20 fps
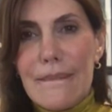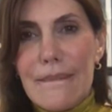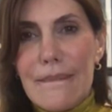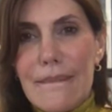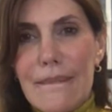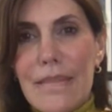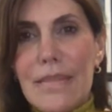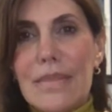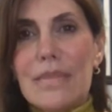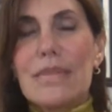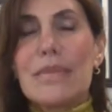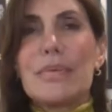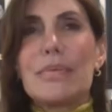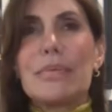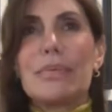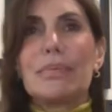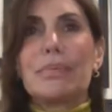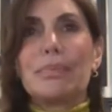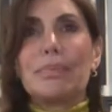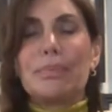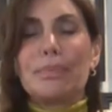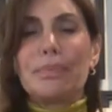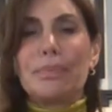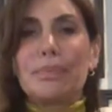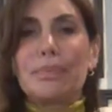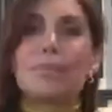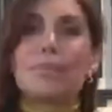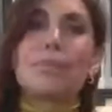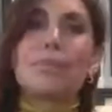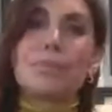
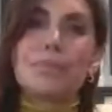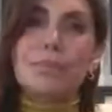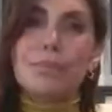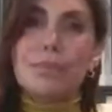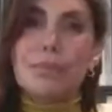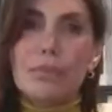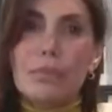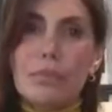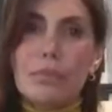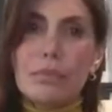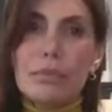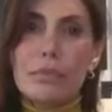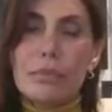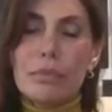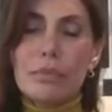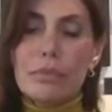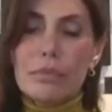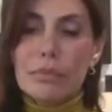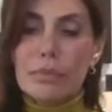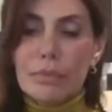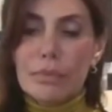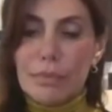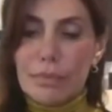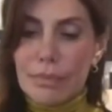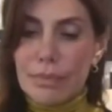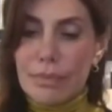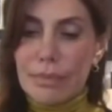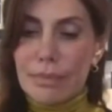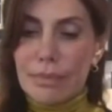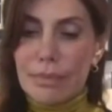
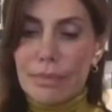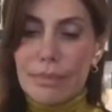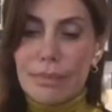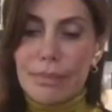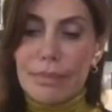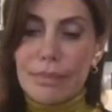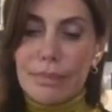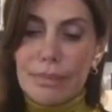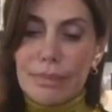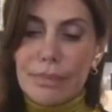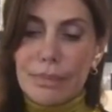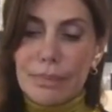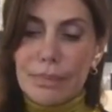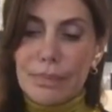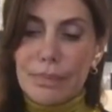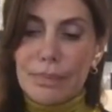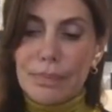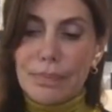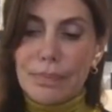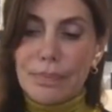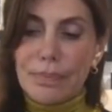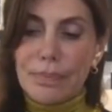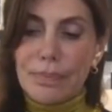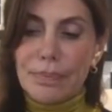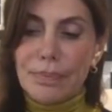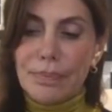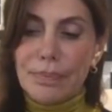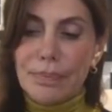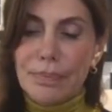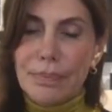
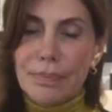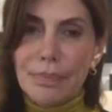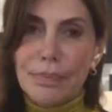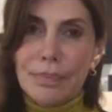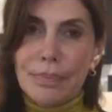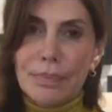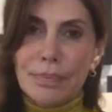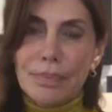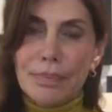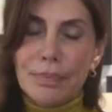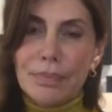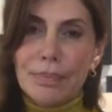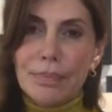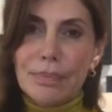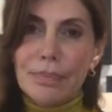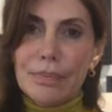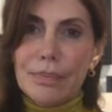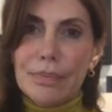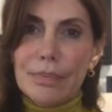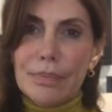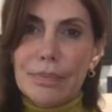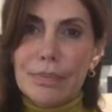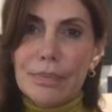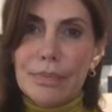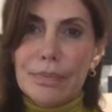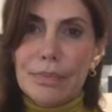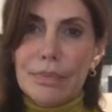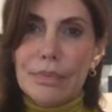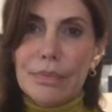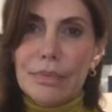
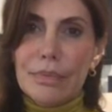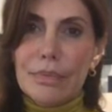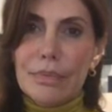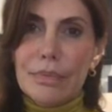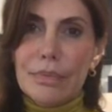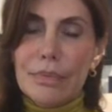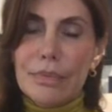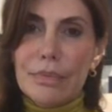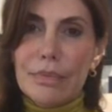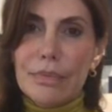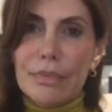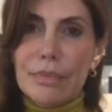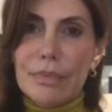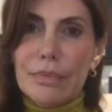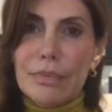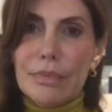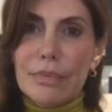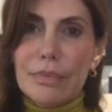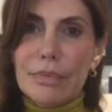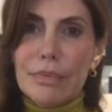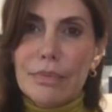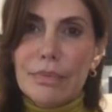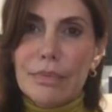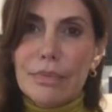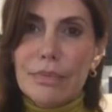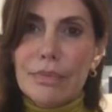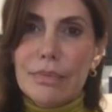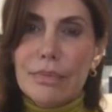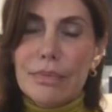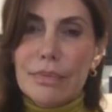
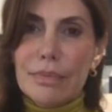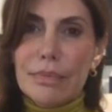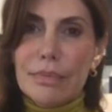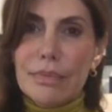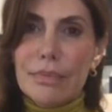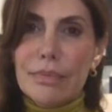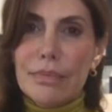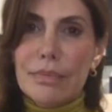This person isn't speaking.